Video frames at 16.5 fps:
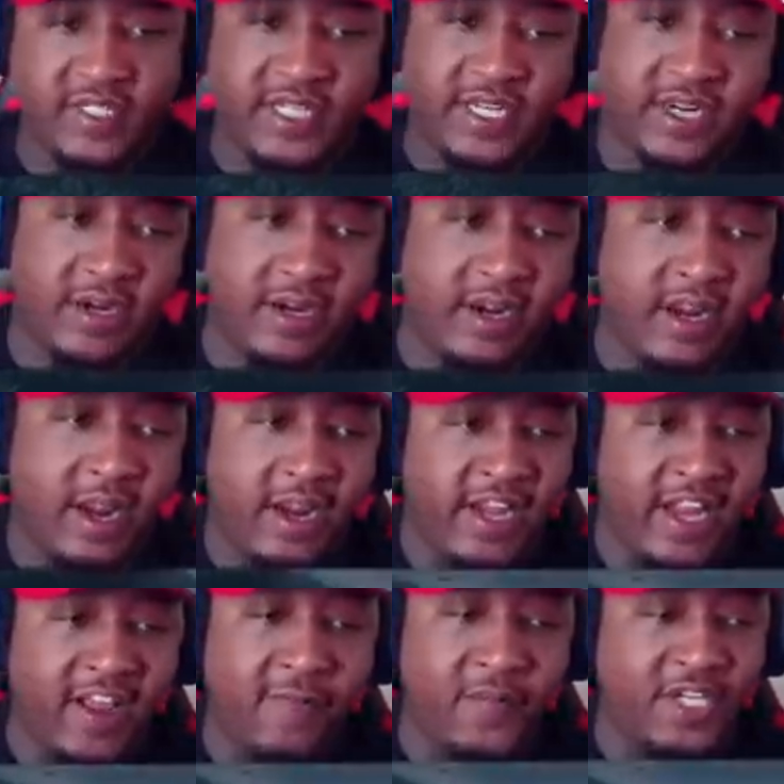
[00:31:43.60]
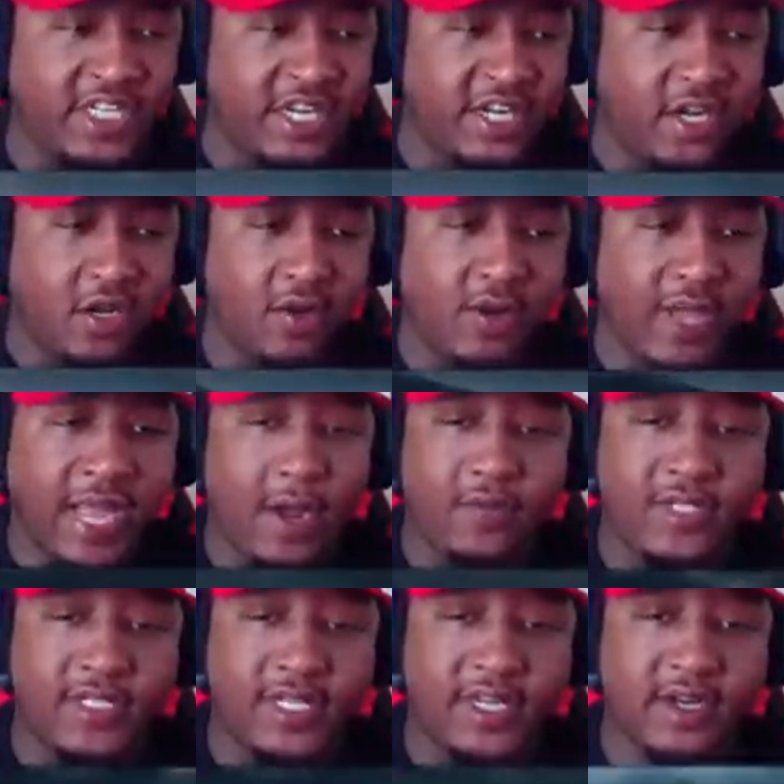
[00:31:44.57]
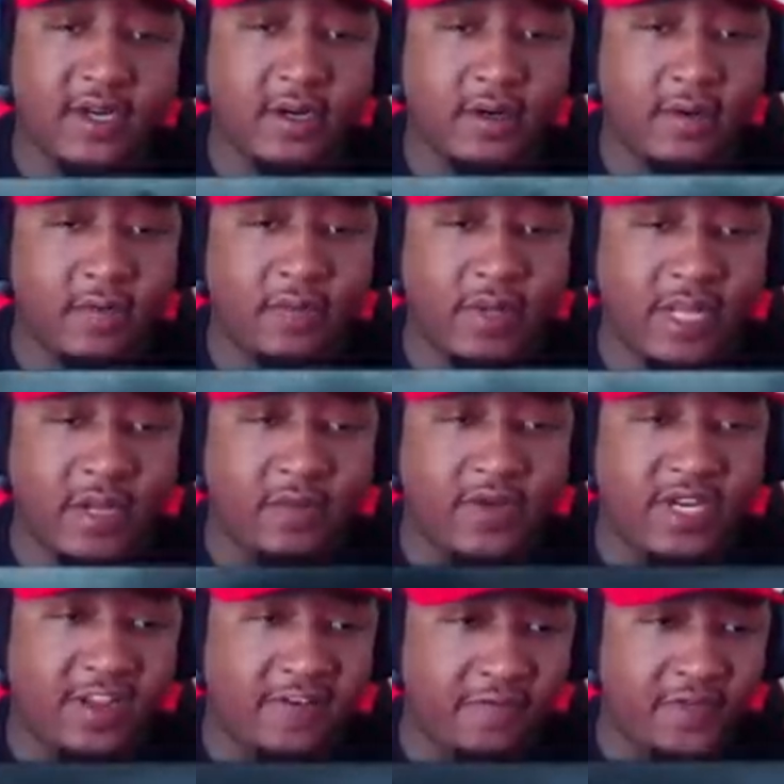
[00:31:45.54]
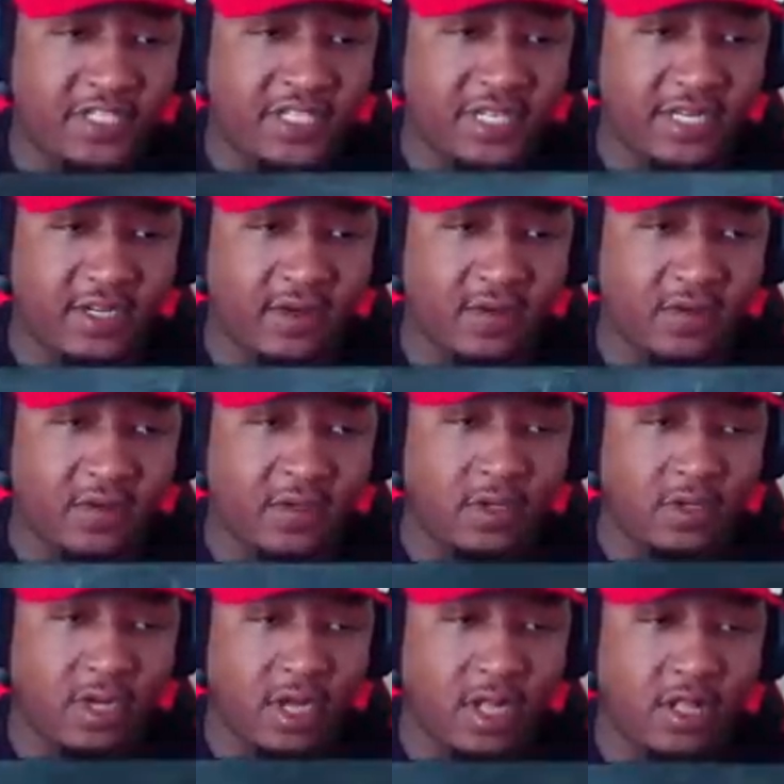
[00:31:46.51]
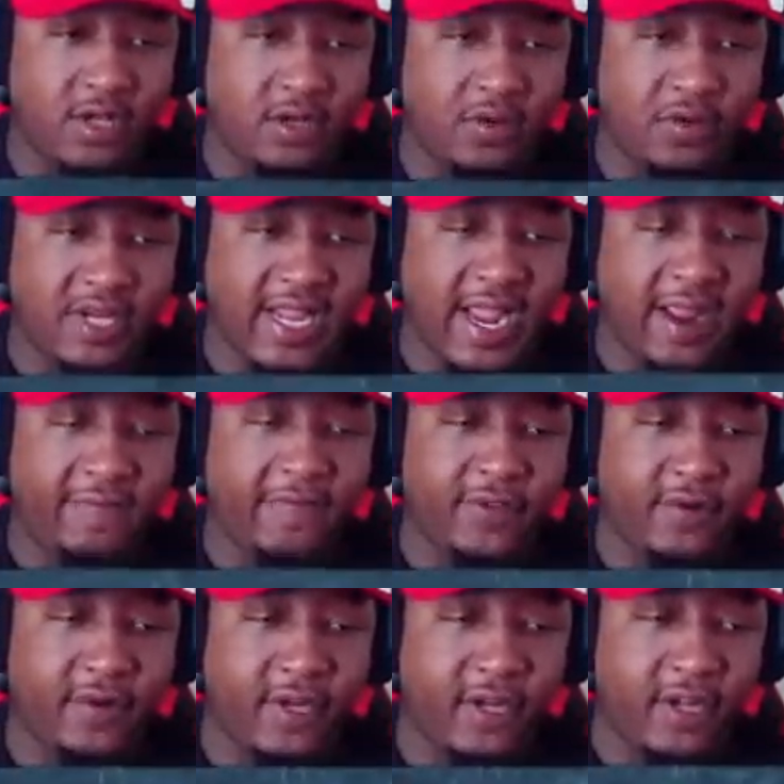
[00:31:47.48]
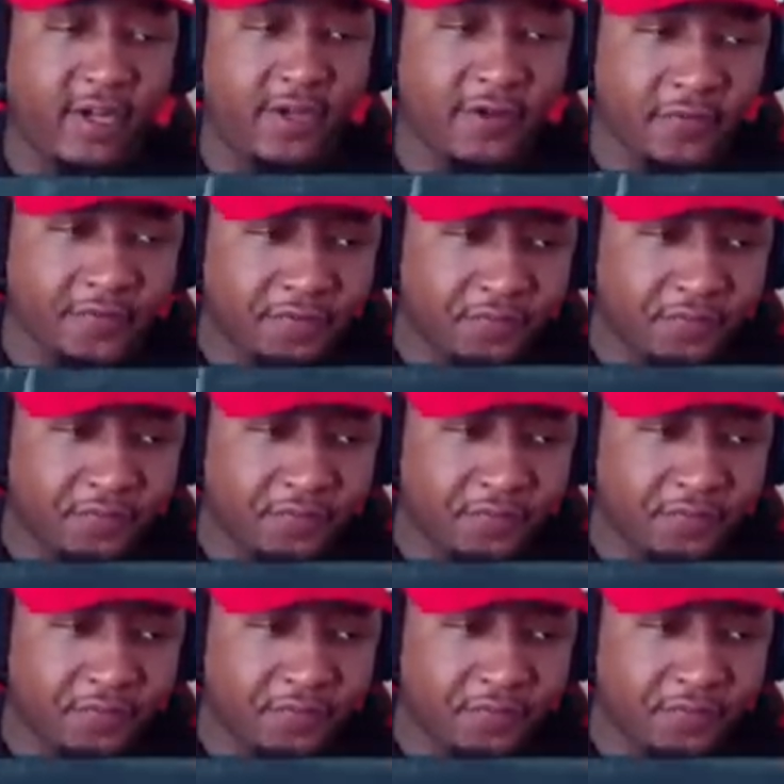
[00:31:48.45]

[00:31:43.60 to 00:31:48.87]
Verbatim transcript: was in here. Death Machine though, I was in here playing with Death Machine on Call of Duty after uh